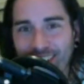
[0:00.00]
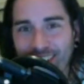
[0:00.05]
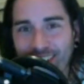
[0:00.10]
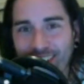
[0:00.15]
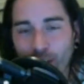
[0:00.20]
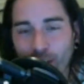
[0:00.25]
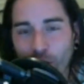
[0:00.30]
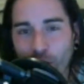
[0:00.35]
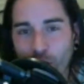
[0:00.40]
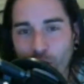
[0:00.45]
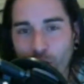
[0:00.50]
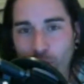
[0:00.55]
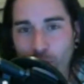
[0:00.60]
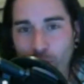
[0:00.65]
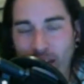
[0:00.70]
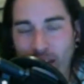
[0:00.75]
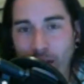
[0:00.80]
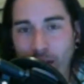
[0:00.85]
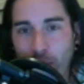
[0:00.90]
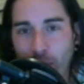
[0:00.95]

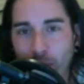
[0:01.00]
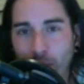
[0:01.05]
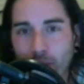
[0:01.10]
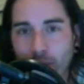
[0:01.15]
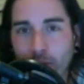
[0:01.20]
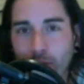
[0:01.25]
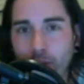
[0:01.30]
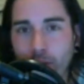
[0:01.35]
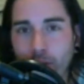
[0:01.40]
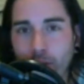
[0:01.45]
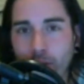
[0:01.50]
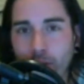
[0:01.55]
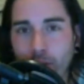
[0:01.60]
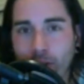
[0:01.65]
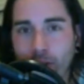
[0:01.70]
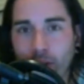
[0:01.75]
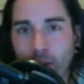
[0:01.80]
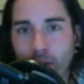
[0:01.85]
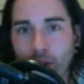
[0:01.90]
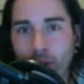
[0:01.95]
Spam. Huh.
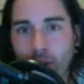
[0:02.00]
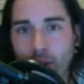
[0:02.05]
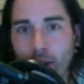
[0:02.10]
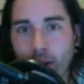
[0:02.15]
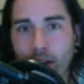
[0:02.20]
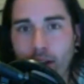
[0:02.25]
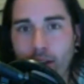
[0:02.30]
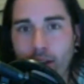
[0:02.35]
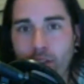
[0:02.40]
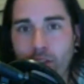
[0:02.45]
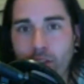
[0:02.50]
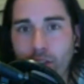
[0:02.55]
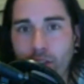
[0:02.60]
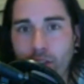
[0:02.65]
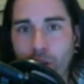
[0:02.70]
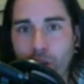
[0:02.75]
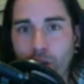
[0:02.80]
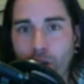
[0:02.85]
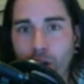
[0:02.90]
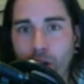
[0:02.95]
Ask
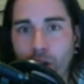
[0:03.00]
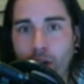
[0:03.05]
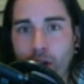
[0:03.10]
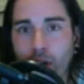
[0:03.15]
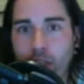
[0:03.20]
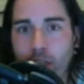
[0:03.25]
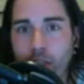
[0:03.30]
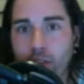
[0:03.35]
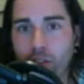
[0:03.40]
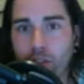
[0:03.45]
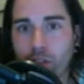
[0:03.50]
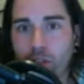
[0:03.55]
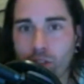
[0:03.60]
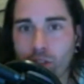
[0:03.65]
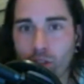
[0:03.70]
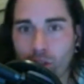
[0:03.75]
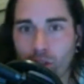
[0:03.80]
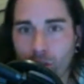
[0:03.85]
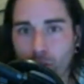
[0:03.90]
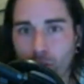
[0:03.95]
your audience to
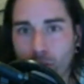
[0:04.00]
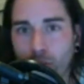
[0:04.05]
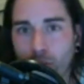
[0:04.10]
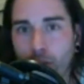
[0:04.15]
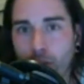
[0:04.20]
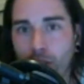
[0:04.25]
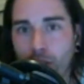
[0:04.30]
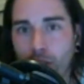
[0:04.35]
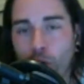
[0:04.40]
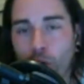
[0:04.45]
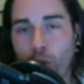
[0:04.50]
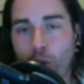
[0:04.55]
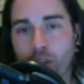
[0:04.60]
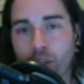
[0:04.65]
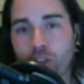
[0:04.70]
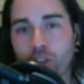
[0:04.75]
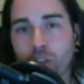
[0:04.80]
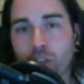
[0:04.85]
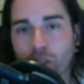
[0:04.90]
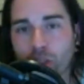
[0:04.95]
submit
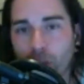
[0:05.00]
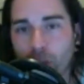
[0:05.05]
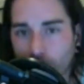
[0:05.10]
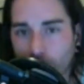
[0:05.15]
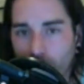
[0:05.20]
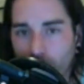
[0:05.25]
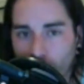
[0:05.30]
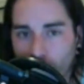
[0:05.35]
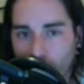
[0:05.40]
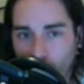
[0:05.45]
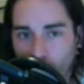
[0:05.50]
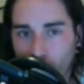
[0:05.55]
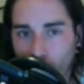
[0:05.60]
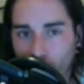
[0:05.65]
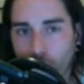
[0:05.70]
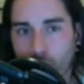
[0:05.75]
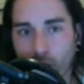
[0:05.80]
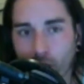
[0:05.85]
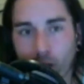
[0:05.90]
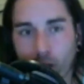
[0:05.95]
questions and they
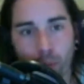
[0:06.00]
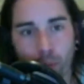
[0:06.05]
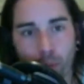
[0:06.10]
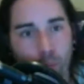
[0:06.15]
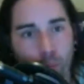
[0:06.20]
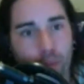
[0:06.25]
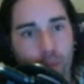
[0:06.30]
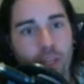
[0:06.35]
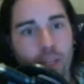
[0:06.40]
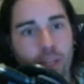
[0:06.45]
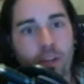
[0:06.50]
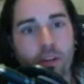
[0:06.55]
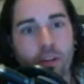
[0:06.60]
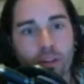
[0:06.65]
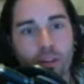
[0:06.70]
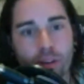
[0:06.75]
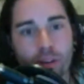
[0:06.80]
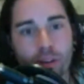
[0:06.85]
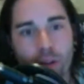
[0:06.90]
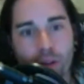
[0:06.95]
will
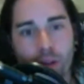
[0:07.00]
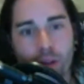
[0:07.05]
appear